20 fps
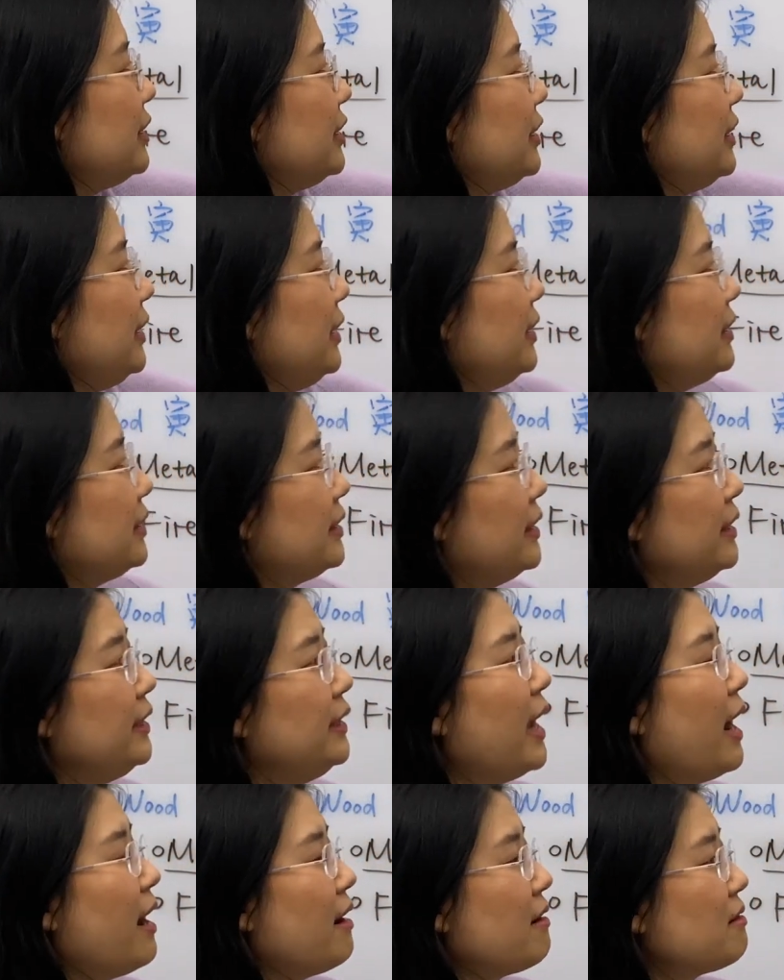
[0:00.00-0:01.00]
qi is a
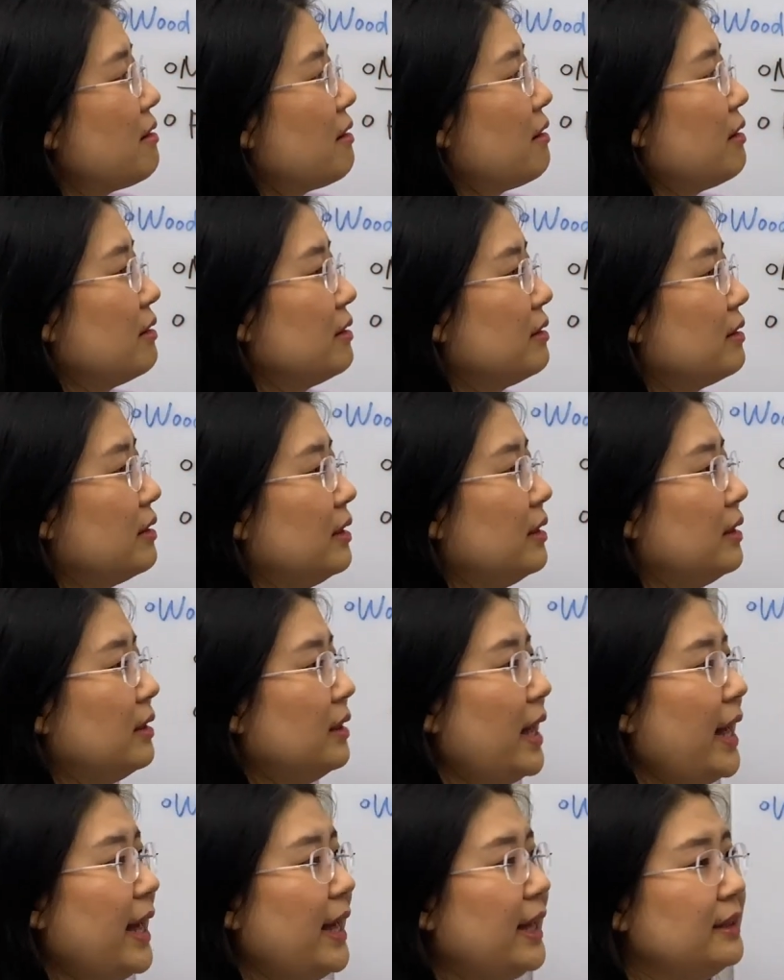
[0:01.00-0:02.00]
young earth,
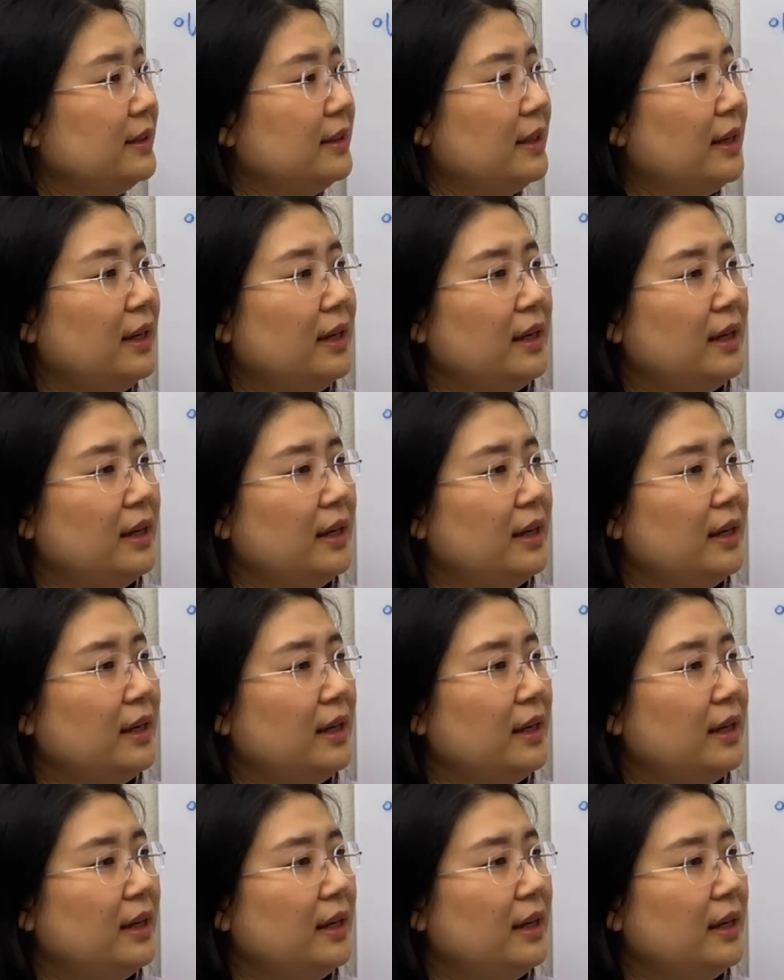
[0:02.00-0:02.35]
and